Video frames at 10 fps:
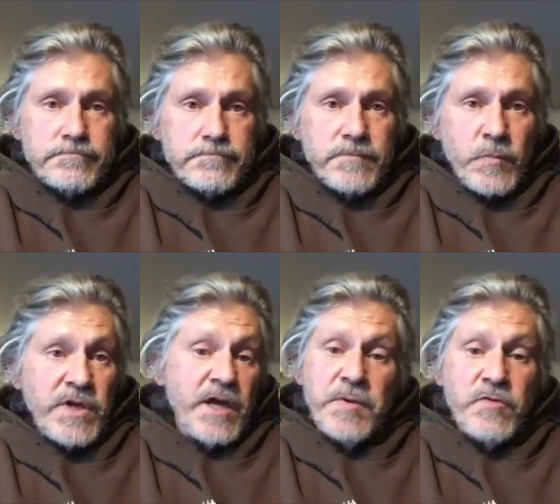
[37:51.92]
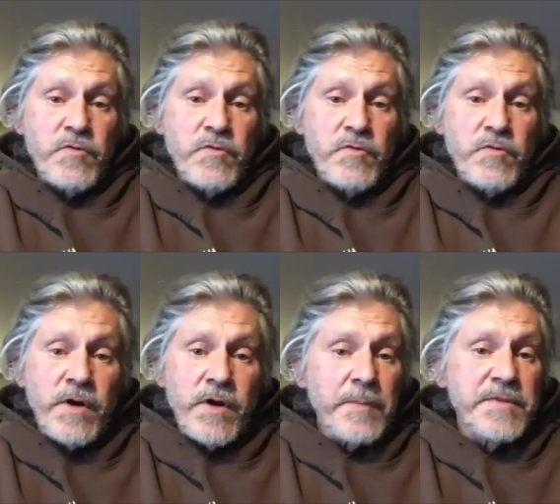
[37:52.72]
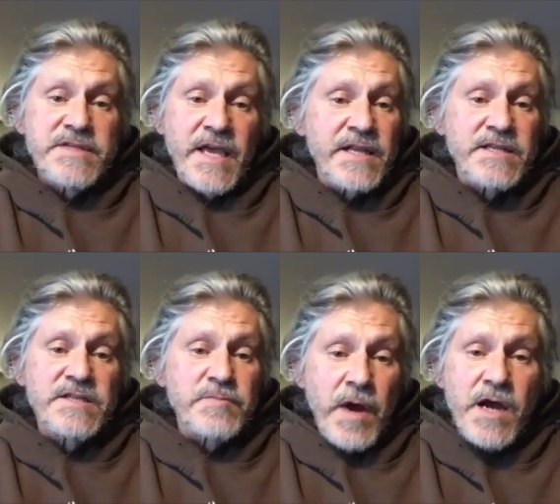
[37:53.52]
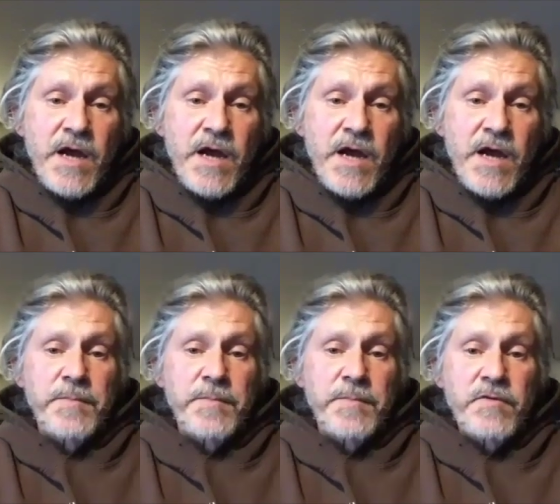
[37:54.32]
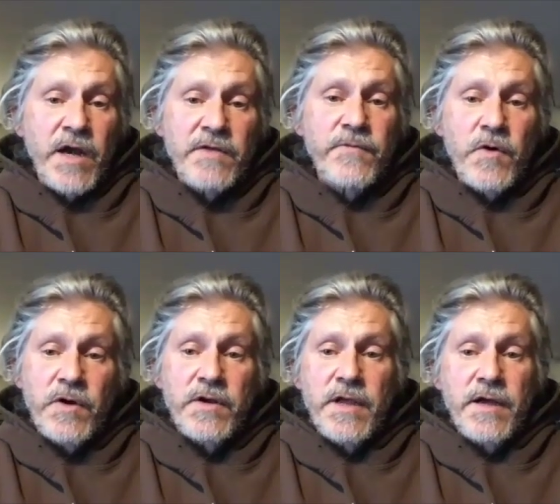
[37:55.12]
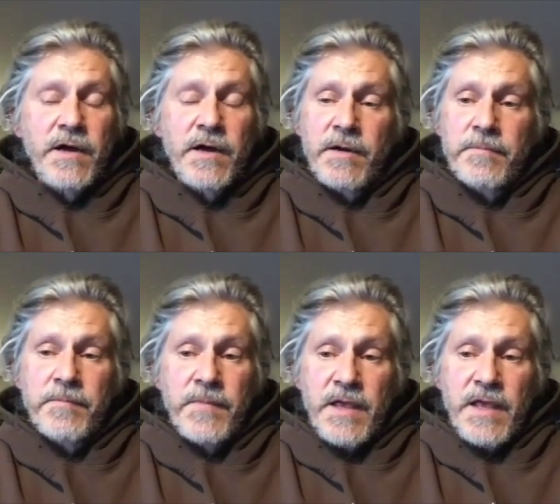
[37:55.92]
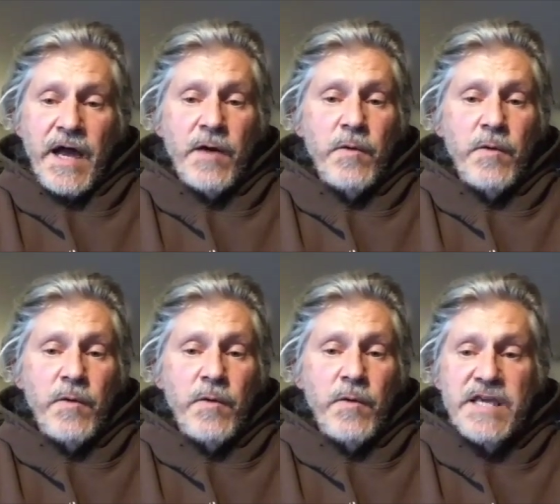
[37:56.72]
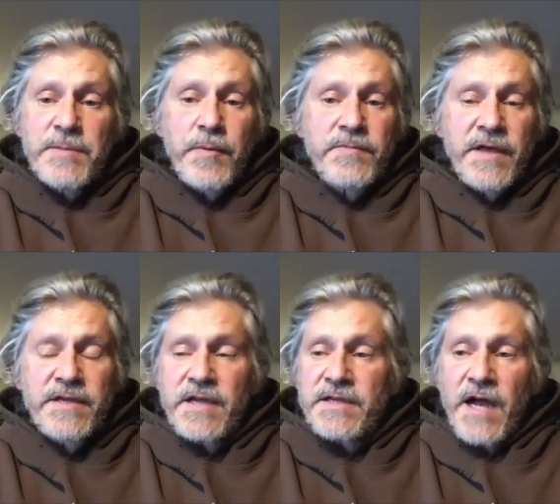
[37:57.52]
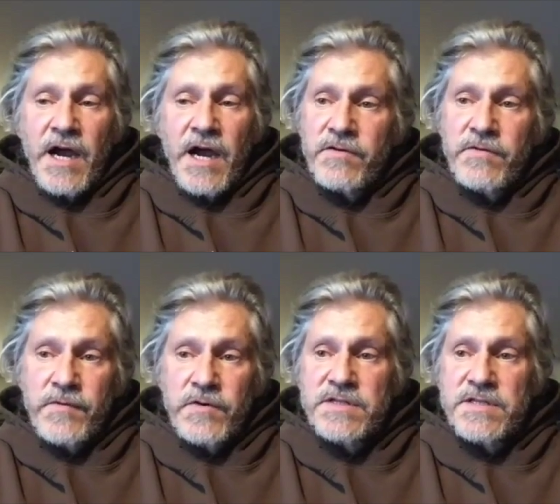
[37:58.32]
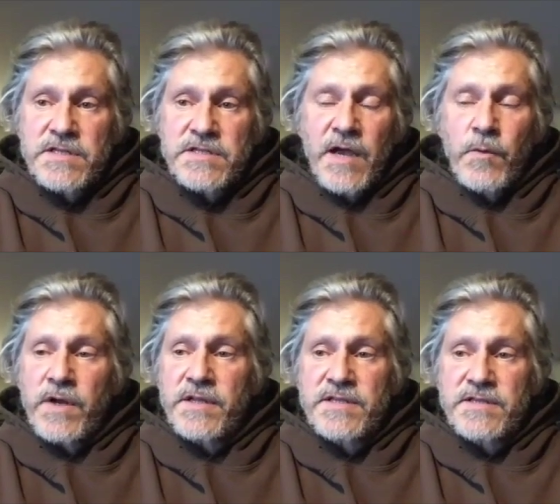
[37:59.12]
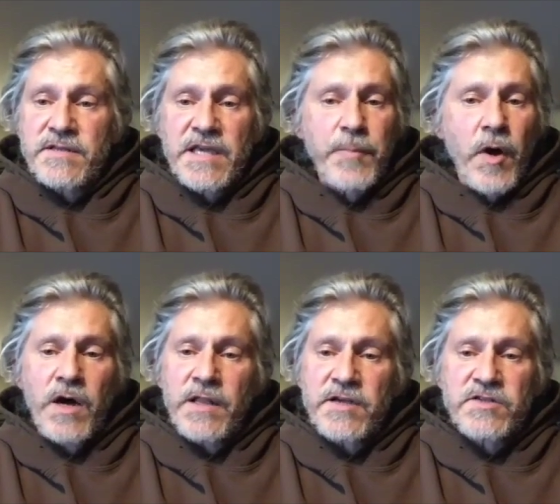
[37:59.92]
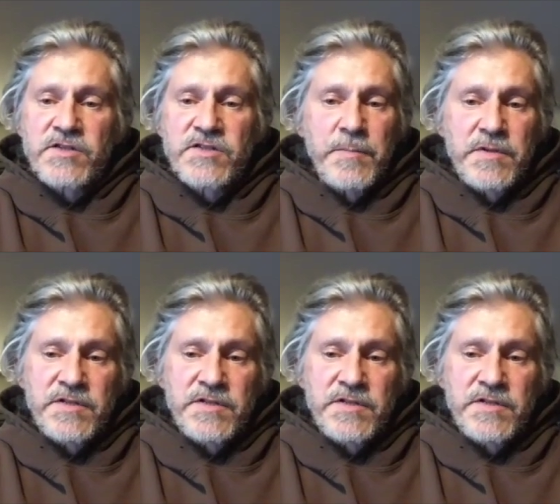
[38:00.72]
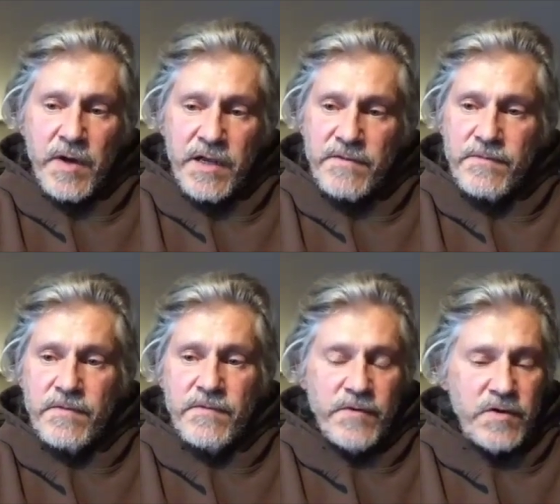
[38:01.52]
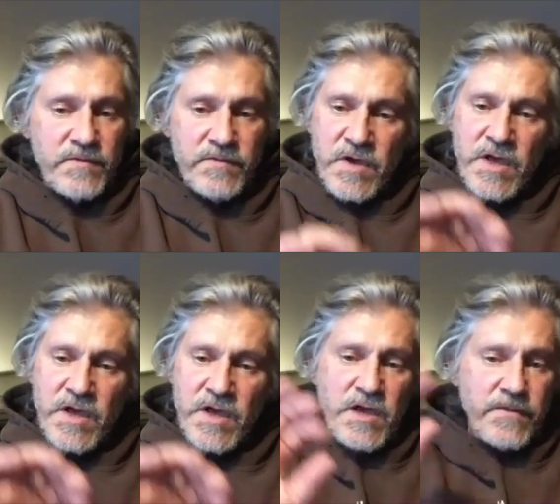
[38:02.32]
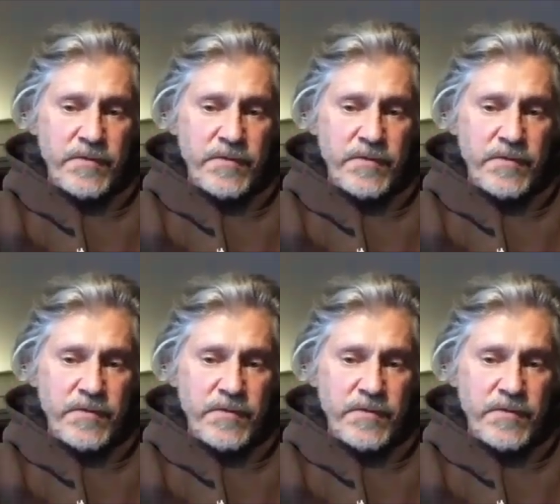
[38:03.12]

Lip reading: We got to be ready for it. I've been saying it since March. We got to be ready for it. I wanted to keep, like in Gardner, for instance, I wanted to keep all our stabilization money for